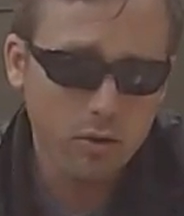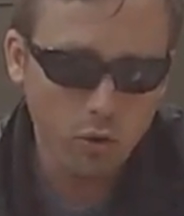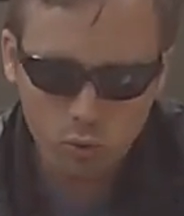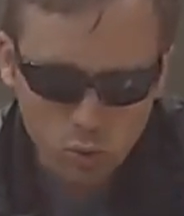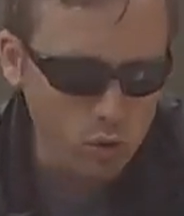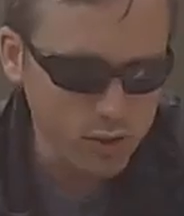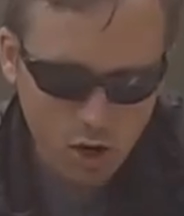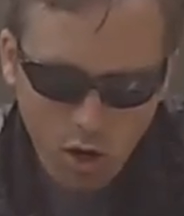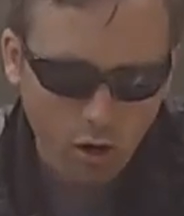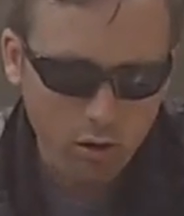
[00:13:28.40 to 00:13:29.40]
the rules
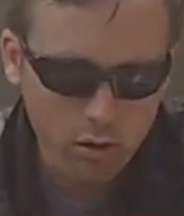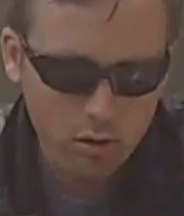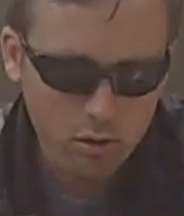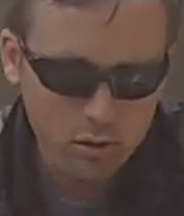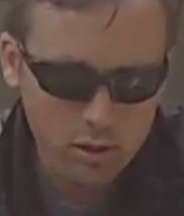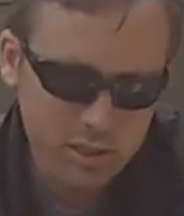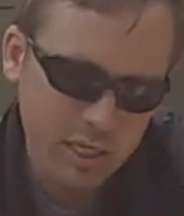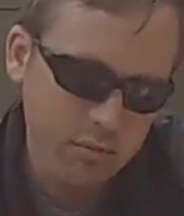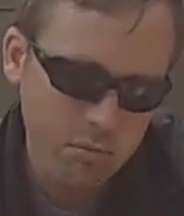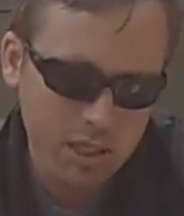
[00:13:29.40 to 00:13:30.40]
are.
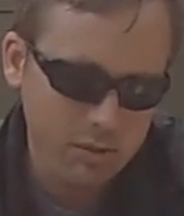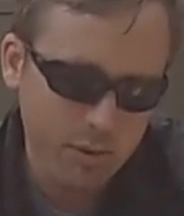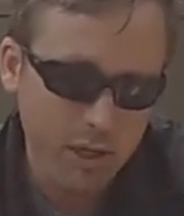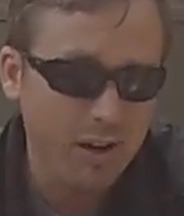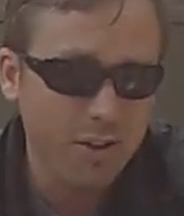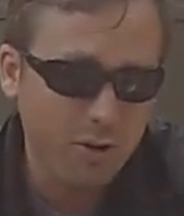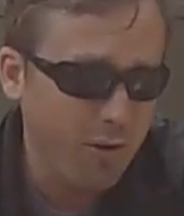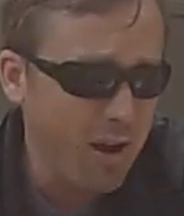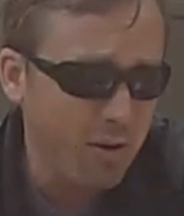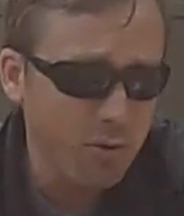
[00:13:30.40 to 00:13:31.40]
Sit means butt on the
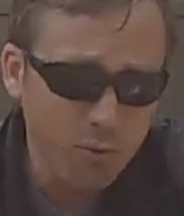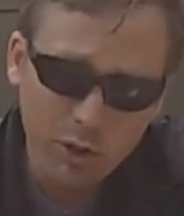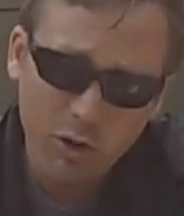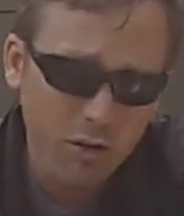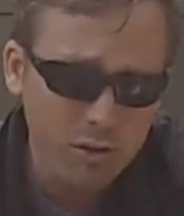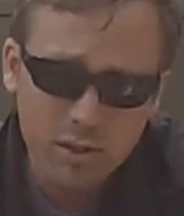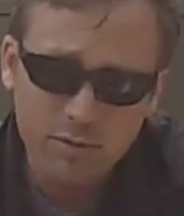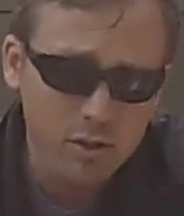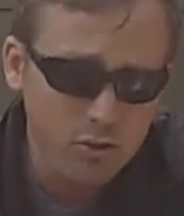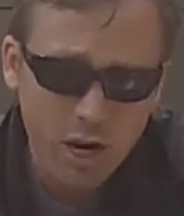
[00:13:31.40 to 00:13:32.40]
ground, regardless
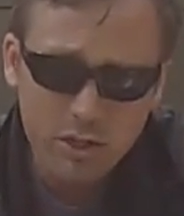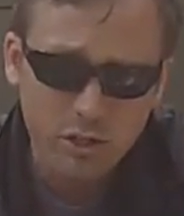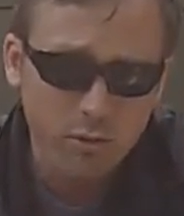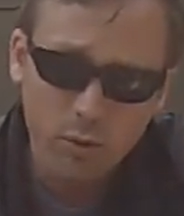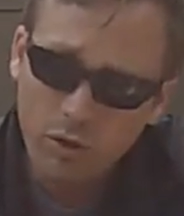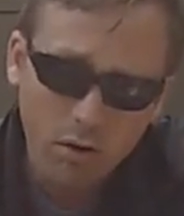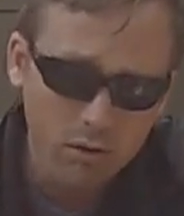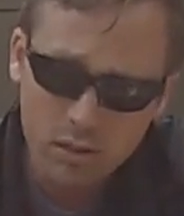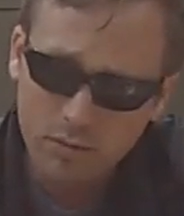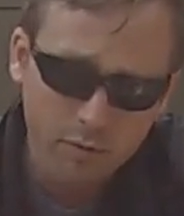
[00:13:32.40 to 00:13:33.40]
of distraction,
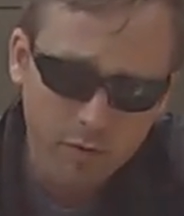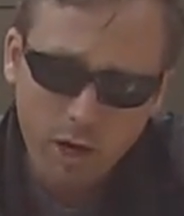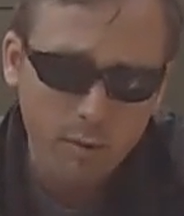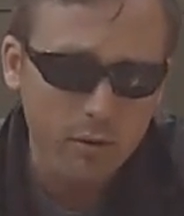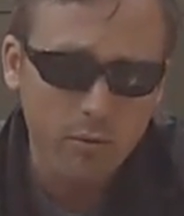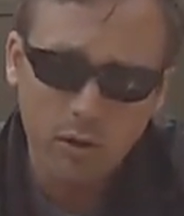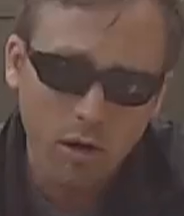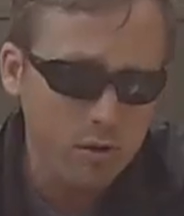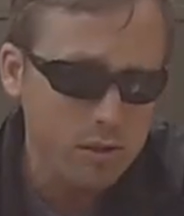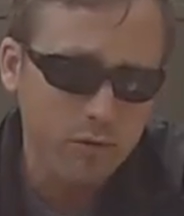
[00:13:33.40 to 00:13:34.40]
regardless of environment,
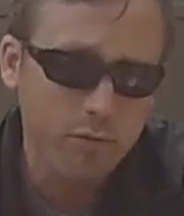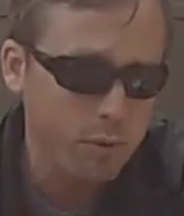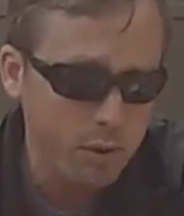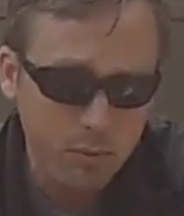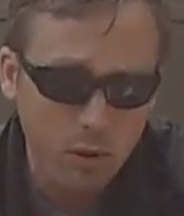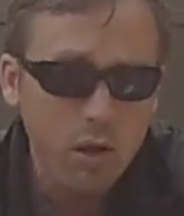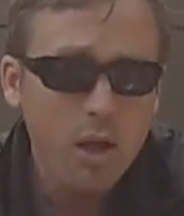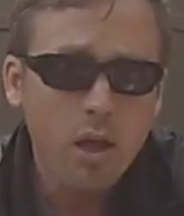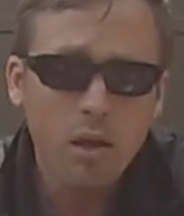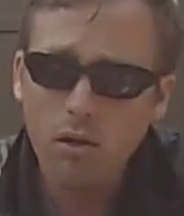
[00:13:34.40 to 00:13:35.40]
regardless of people,
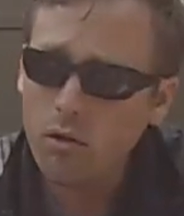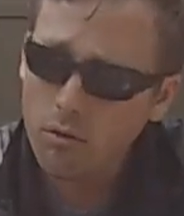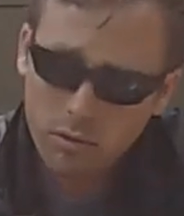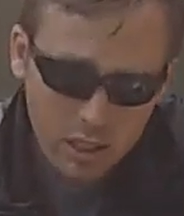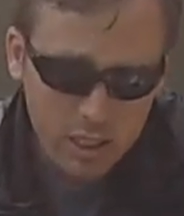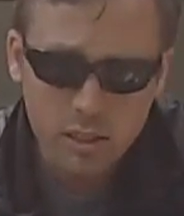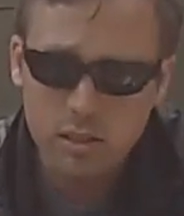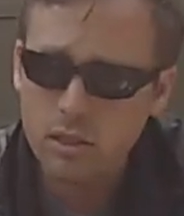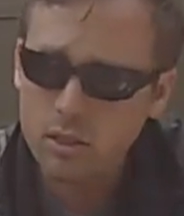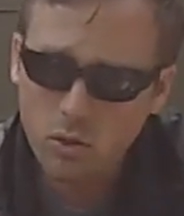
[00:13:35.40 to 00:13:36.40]
kids,
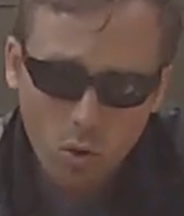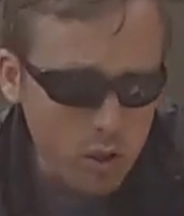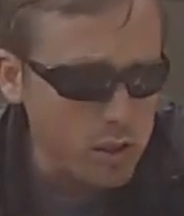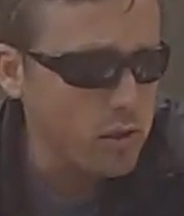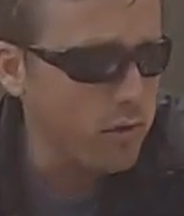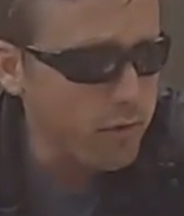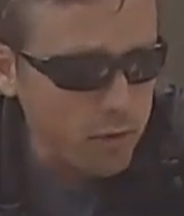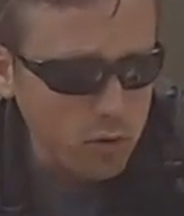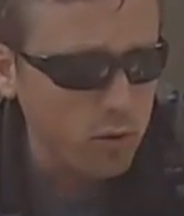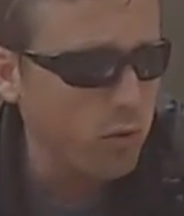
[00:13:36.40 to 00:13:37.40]
toys,
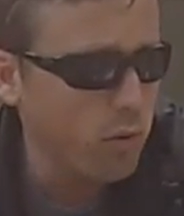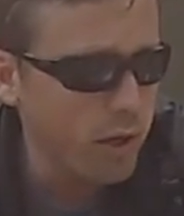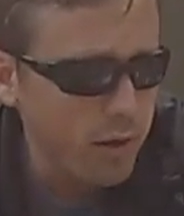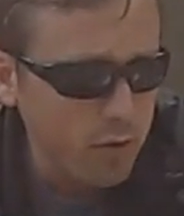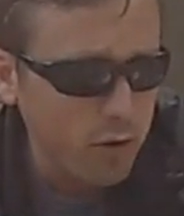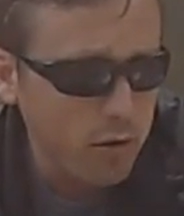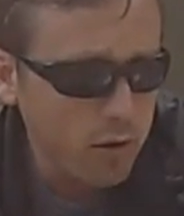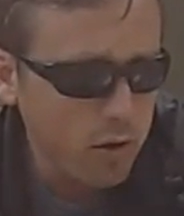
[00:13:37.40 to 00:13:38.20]
food, whatever.